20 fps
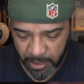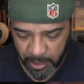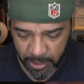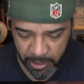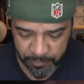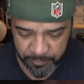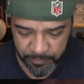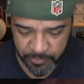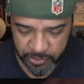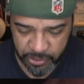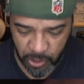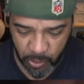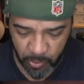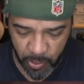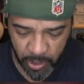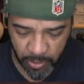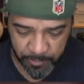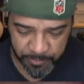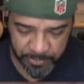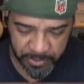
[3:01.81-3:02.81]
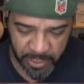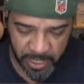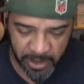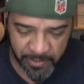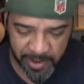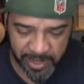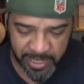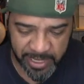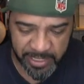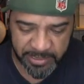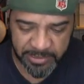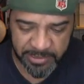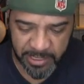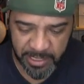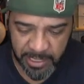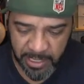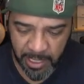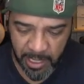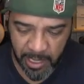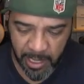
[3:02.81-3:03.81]
um, So here it is.
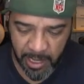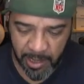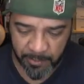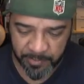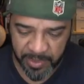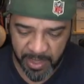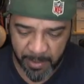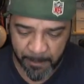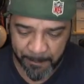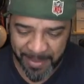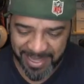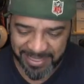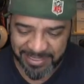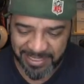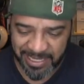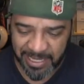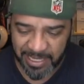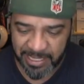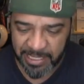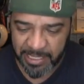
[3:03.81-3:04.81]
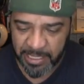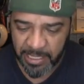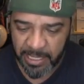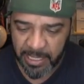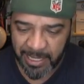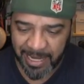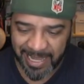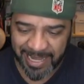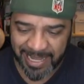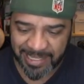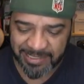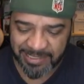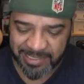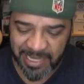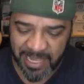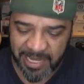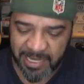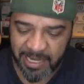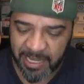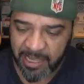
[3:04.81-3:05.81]
Um, and basically, like I
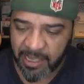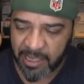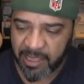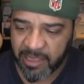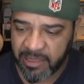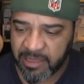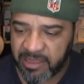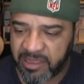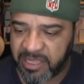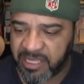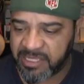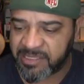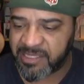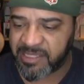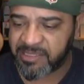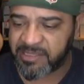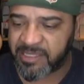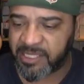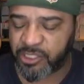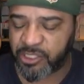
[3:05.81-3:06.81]
said, this is